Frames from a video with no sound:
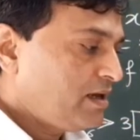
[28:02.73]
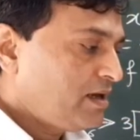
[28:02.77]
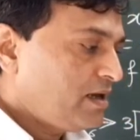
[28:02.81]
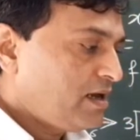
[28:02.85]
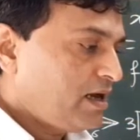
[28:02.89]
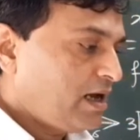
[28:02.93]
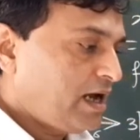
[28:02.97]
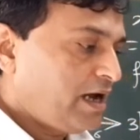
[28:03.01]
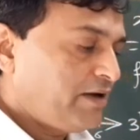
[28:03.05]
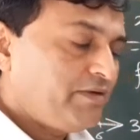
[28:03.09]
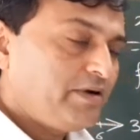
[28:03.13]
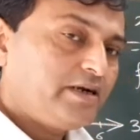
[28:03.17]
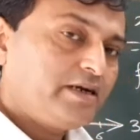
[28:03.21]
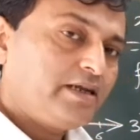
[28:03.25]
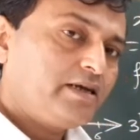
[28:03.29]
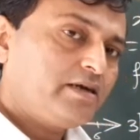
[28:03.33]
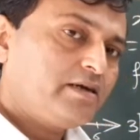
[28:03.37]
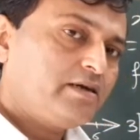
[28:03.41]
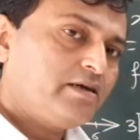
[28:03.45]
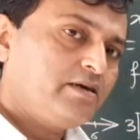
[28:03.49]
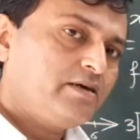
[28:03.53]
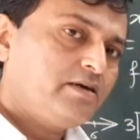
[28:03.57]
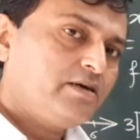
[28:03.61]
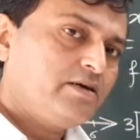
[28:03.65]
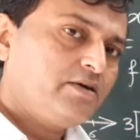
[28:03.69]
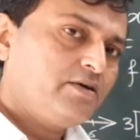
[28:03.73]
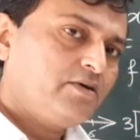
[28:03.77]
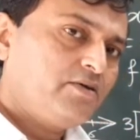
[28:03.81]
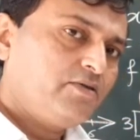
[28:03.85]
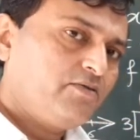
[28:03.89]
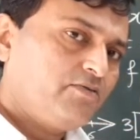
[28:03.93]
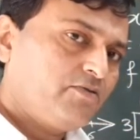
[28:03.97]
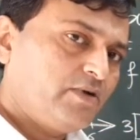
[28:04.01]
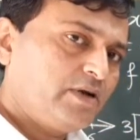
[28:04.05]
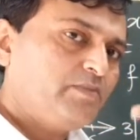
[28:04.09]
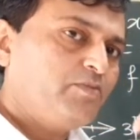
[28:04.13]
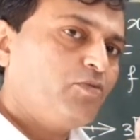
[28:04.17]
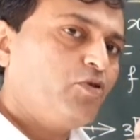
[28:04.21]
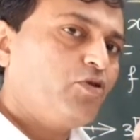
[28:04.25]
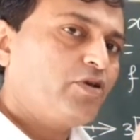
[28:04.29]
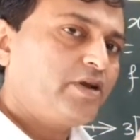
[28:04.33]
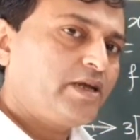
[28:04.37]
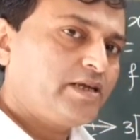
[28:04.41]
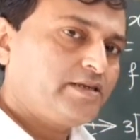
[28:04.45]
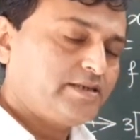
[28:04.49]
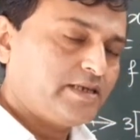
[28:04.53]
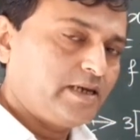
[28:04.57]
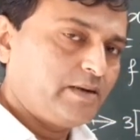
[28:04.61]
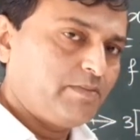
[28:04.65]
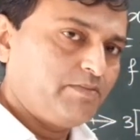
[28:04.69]
I will take one more
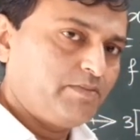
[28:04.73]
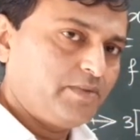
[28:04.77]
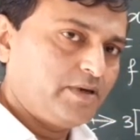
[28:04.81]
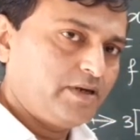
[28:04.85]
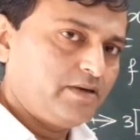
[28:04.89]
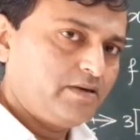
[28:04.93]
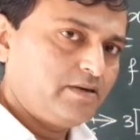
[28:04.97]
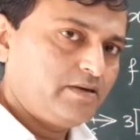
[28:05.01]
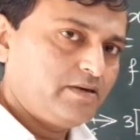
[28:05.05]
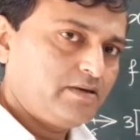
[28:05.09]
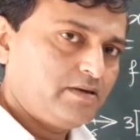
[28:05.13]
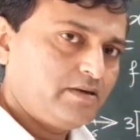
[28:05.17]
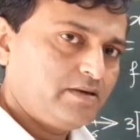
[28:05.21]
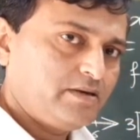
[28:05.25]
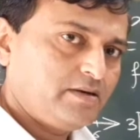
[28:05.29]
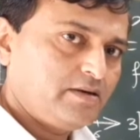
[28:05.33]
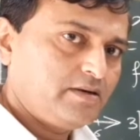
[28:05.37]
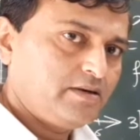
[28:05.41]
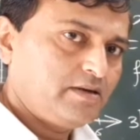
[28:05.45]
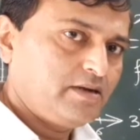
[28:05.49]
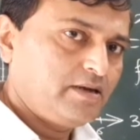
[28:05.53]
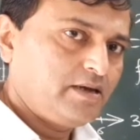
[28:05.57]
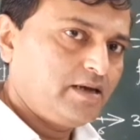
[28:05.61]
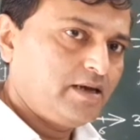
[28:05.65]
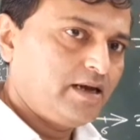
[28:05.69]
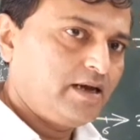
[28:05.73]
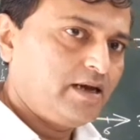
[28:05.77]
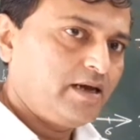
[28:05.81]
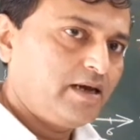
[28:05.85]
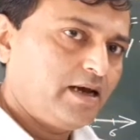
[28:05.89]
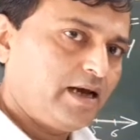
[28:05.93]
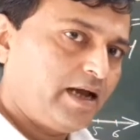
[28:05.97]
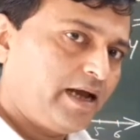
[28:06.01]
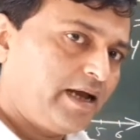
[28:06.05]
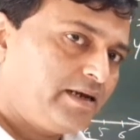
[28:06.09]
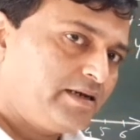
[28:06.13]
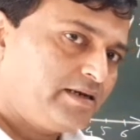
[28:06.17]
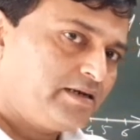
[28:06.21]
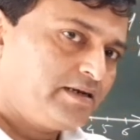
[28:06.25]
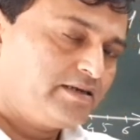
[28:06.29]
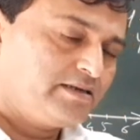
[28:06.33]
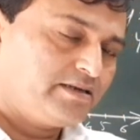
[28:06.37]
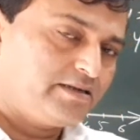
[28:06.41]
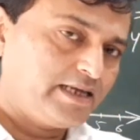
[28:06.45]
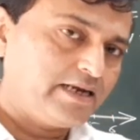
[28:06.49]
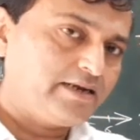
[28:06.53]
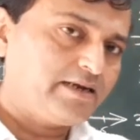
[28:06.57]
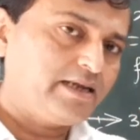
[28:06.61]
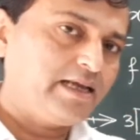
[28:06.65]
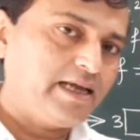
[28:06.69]
example, and
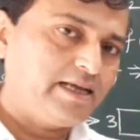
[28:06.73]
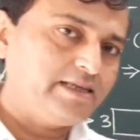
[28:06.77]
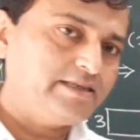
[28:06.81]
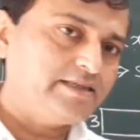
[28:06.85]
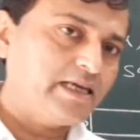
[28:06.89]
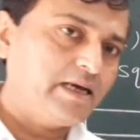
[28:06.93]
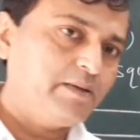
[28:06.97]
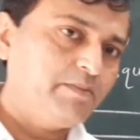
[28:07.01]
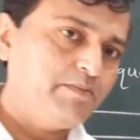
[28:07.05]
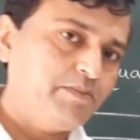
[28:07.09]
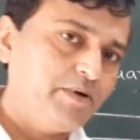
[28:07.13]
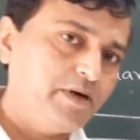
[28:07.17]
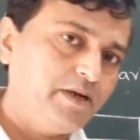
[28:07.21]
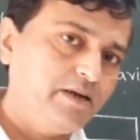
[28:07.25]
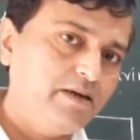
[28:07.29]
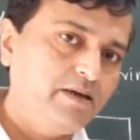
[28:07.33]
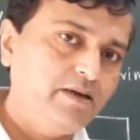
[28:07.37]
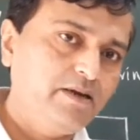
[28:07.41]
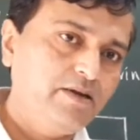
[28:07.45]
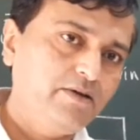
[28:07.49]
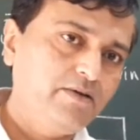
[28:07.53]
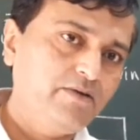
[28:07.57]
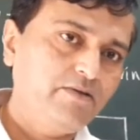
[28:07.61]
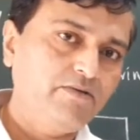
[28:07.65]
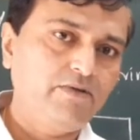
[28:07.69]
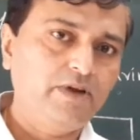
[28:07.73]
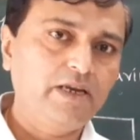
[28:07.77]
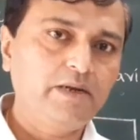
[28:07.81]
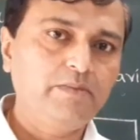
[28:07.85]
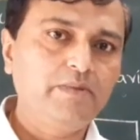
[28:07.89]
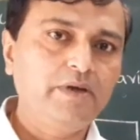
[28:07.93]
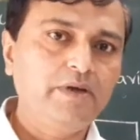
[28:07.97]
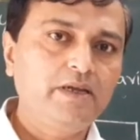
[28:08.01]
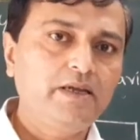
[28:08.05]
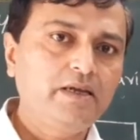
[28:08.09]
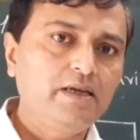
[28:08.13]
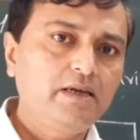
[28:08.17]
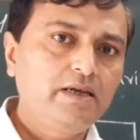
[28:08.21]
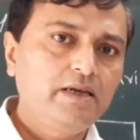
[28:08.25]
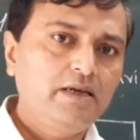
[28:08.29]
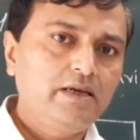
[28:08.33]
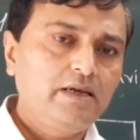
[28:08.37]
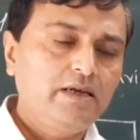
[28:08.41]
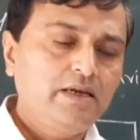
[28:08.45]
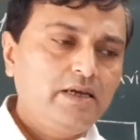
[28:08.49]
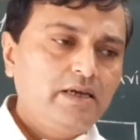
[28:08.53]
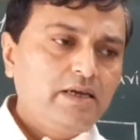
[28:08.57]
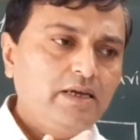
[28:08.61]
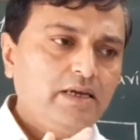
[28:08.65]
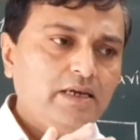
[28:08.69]
that example will be
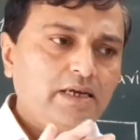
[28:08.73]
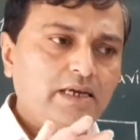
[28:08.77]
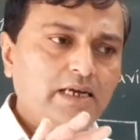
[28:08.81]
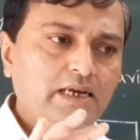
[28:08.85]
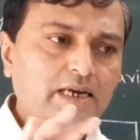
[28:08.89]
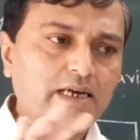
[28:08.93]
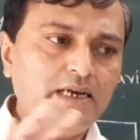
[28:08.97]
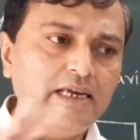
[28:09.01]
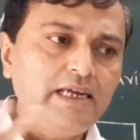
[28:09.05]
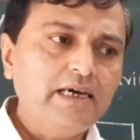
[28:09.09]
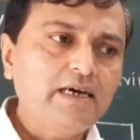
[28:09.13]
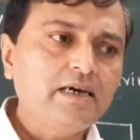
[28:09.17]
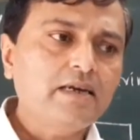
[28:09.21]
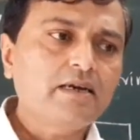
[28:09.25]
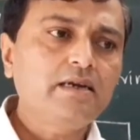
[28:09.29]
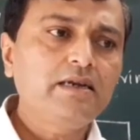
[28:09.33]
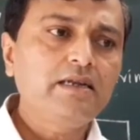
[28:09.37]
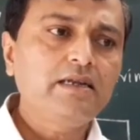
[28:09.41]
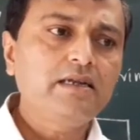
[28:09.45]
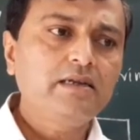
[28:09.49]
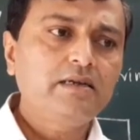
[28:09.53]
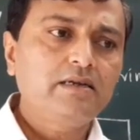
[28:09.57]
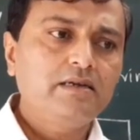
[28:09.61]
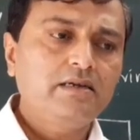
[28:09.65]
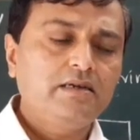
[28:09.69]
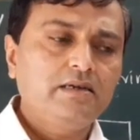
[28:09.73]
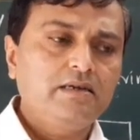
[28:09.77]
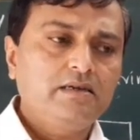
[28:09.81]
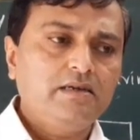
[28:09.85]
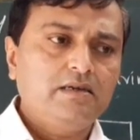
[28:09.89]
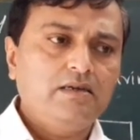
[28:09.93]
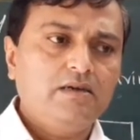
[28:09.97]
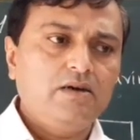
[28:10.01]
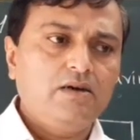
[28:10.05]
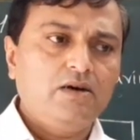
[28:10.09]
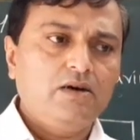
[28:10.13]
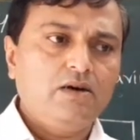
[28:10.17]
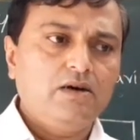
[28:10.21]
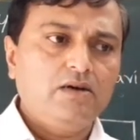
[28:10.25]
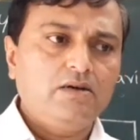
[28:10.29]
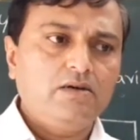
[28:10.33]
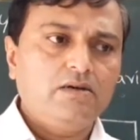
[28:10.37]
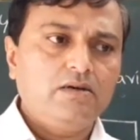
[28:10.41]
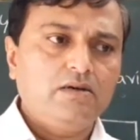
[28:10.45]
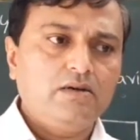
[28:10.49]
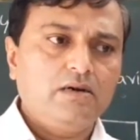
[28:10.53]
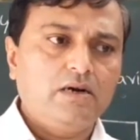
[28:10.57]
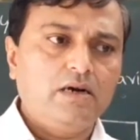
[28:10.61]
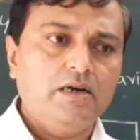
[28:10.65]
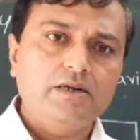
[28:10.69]
clearly
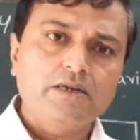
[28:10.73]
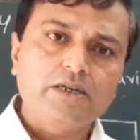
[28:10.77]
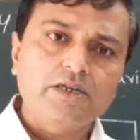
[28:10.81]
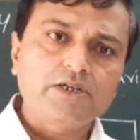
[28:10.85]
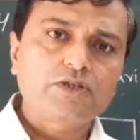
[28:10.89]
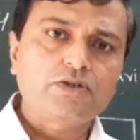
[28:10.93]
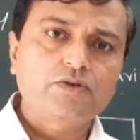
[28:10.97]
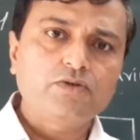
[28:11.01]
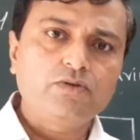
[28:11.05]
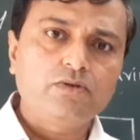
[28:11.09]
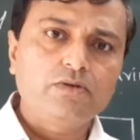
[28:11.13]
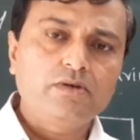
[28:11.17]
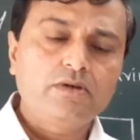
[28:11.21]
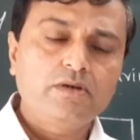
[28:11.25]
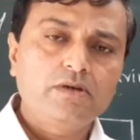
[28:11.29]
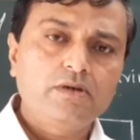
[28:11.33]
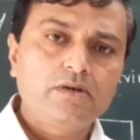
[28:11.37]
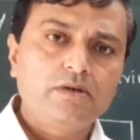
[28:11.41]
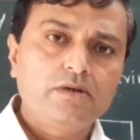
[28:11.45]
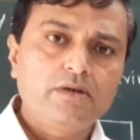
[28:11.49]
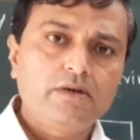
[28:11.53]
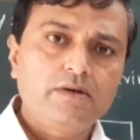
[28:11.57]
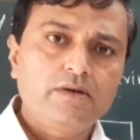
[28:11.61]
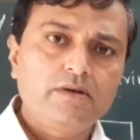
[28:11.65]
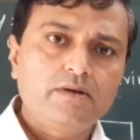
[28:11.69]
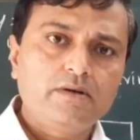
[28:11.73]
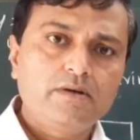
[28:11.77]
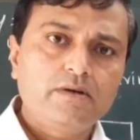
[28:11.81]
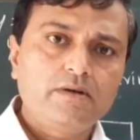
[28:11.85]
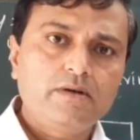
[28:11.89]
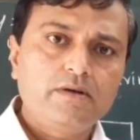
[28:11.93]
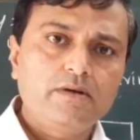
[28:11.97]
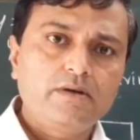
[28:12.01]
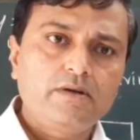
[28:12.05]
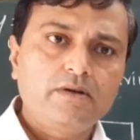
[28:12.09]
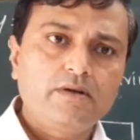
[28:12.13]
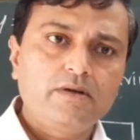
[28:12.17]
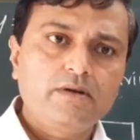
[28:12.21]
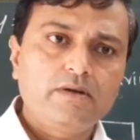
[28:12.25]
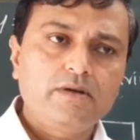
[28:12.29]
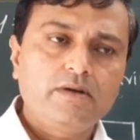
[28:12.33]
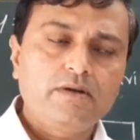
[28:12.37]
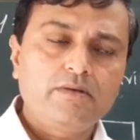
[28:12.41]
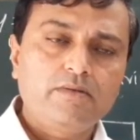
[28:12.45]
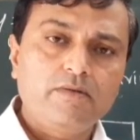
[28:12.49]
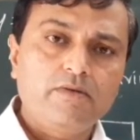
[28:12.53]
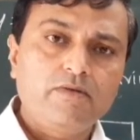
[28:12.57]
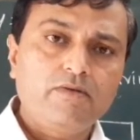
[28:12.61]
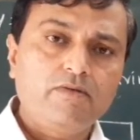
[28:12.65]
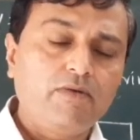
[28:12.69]
understood.
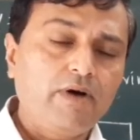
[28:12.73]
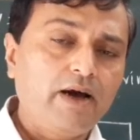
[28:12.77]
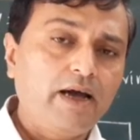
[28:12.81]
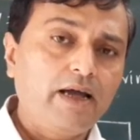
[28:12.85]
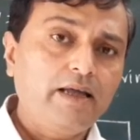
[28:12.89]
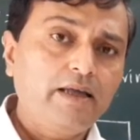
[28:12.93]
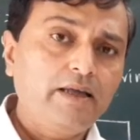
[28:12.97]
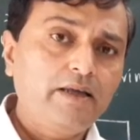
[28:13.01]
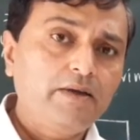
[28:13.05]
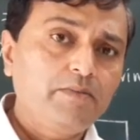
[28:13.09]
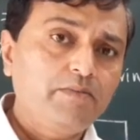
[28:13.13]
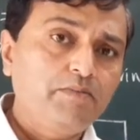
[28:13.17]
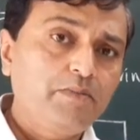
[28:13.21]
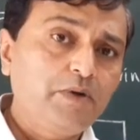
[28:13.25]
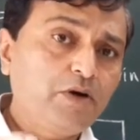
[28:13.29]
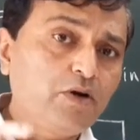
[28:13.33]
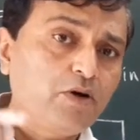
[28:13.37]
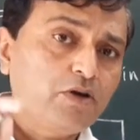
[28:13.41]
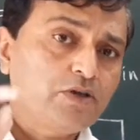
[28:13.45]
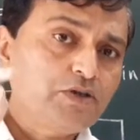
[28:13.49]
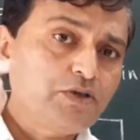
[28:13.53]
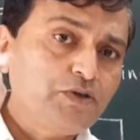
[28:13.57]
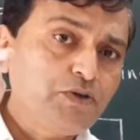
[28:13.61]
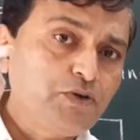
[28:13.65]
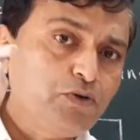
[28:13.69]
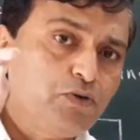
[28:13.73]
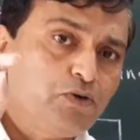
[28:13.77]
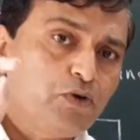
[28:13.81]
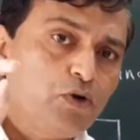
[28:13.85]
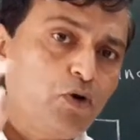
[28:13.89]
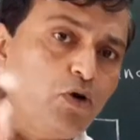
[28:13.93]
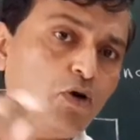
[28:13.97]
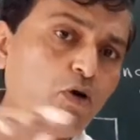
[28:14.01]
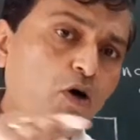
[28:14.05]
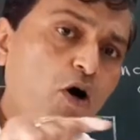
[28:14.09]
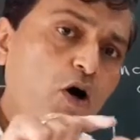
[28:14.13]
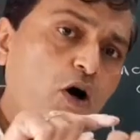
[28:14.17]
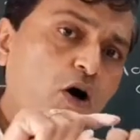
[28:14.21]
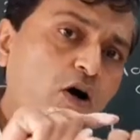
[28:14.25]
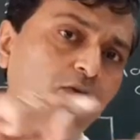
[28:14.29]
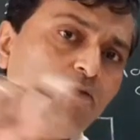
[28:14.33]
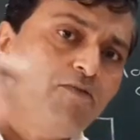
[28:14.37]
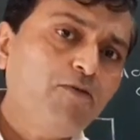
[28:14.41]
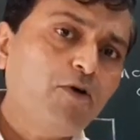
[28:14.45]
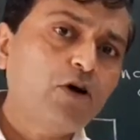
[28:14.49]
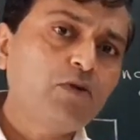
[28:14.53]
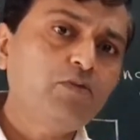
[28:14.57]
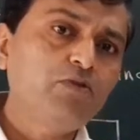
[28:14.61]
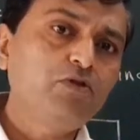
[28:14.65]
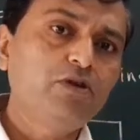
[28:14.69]
Why? Because you know all
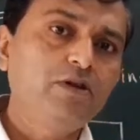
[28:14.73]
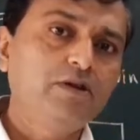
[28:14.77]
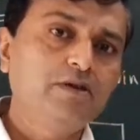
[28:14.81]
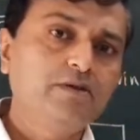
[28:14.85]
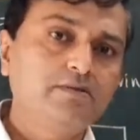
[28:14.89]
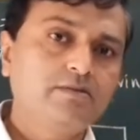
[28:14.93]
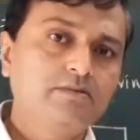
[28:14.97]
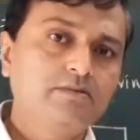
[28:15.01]
formulae.